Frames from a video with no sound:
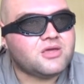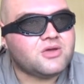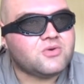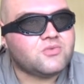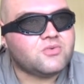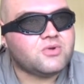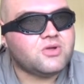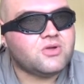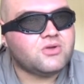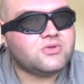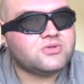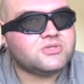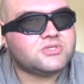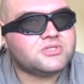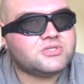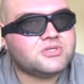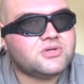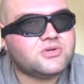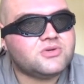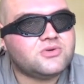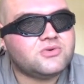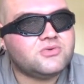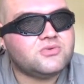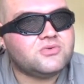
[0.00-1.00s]
We
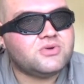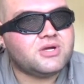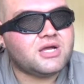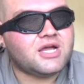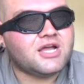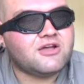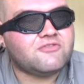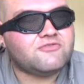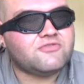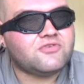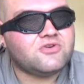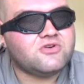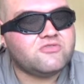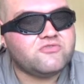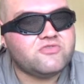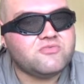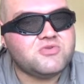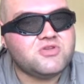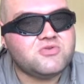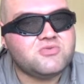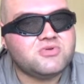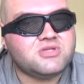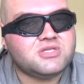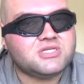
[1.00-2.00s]
also have other
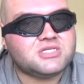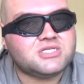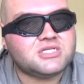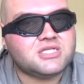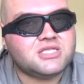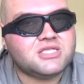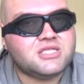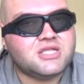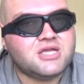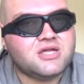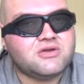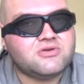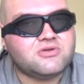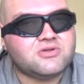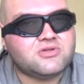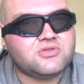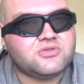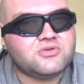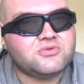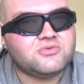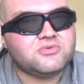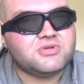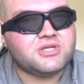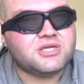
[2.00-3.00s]
mutants in there,
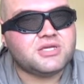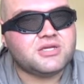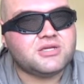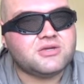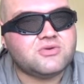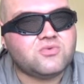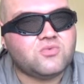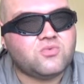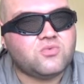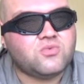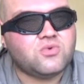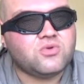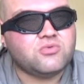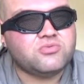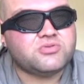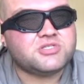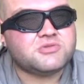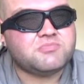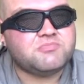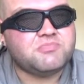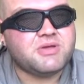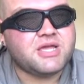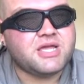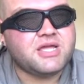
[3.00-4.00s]
including
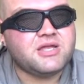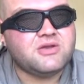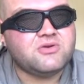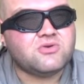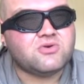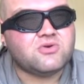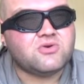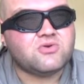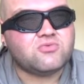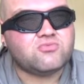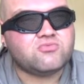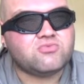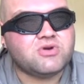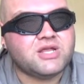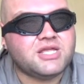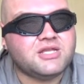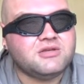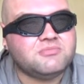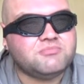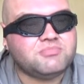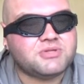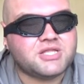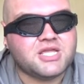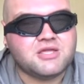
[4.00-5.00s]
Wolfsbane or
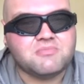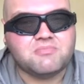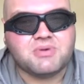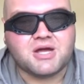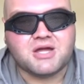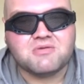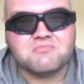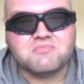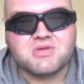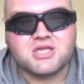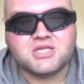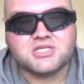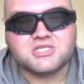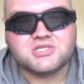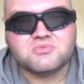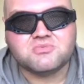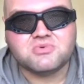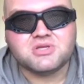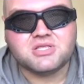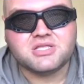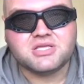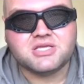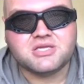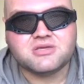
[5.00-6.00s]
Rain, played by Maisie
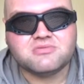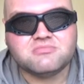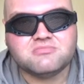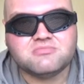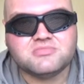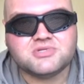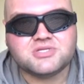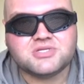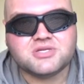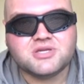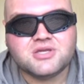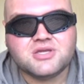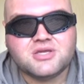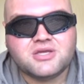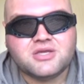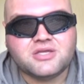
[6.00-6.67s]
Williams,